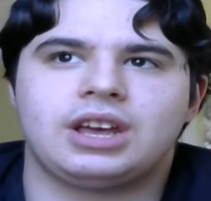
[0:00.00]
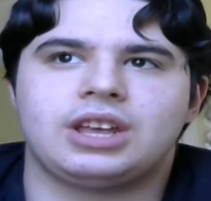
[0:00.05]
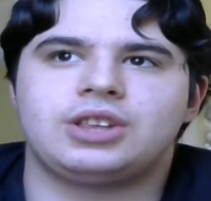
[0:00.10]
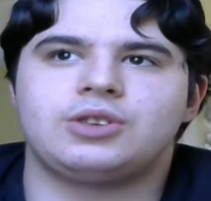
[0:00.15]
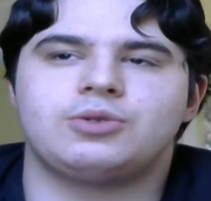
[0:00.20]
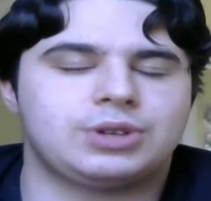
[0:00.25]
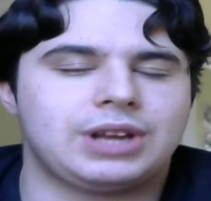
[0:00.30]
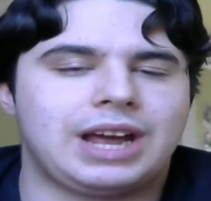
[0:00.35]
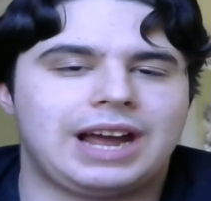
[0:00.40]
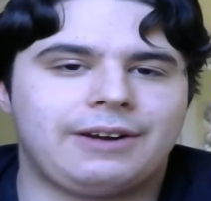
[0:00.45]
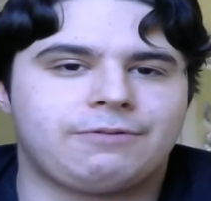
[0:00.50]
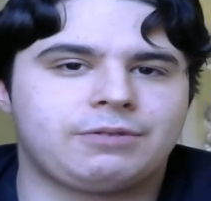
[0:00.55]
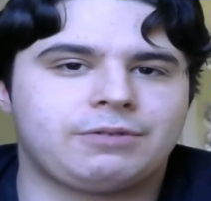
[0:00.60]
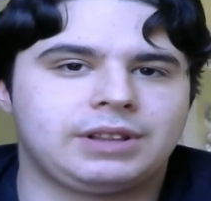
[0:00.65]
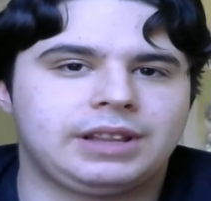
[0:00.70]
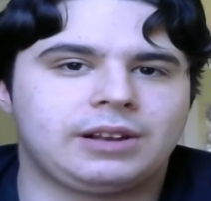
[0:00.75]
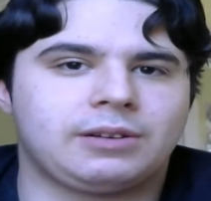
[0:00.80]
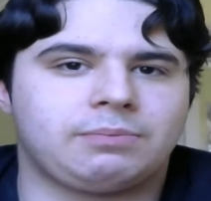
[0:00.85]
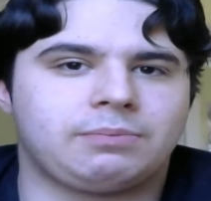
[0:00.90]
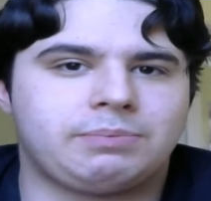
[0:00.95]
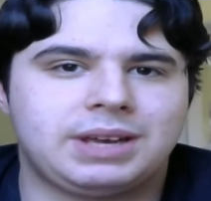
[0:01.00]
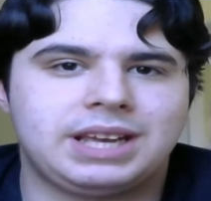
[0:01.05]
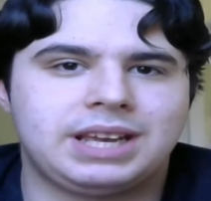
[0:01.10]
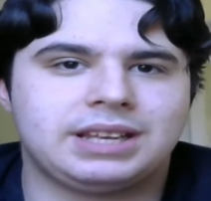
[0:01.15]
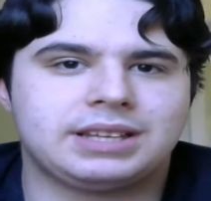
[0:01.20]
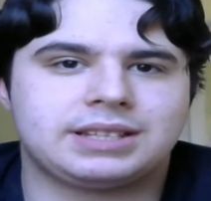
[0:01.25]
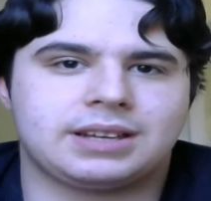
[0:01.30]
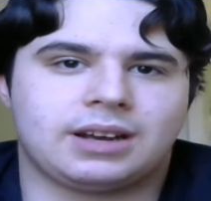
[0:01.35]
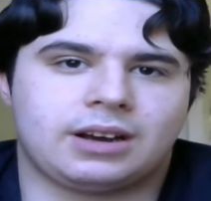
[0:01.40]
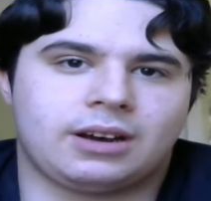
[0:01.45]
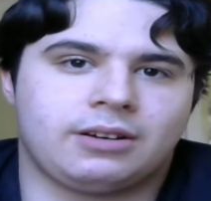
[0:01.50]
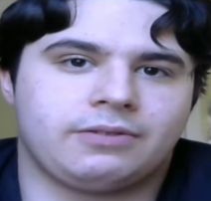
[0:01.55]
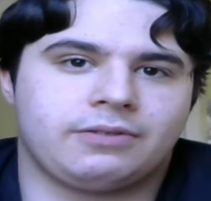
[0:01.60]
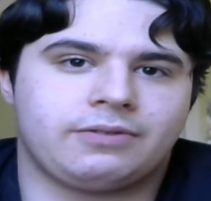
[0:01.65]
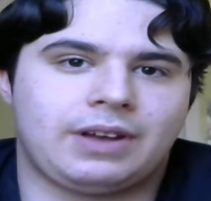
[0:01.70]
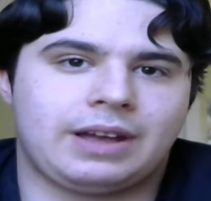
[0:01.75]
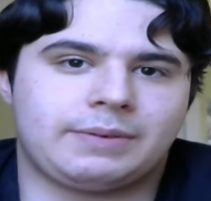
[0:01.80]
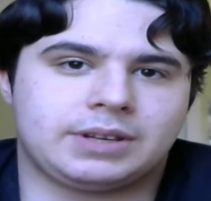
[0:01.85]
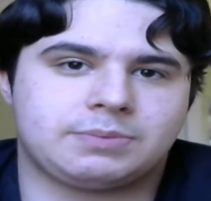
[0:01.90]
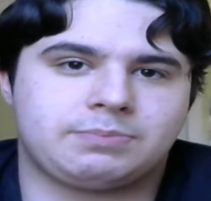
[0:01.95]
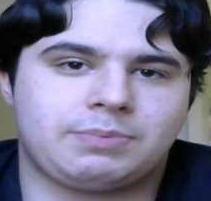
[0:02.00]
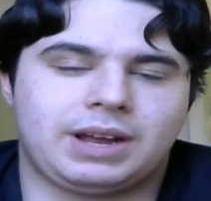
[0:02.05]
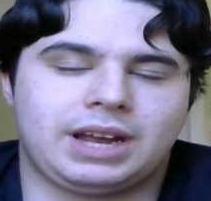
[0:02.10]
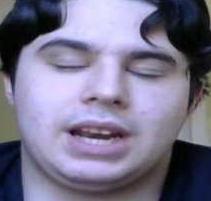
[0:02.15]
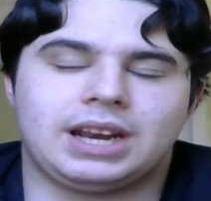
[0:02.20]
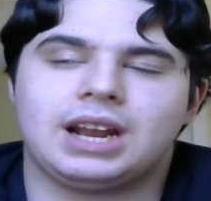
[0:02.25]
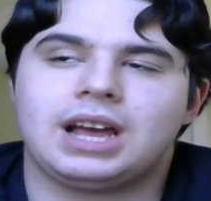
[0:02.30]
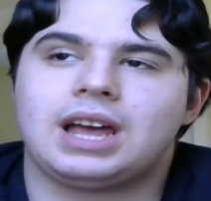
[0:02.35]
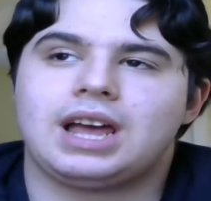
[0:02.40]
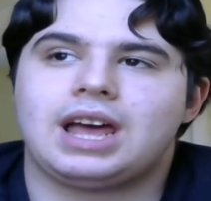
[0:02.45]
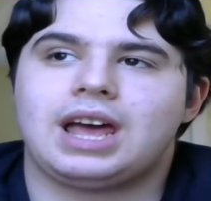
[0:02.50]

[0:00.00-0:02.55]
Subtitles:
use every little piece of MS Paint.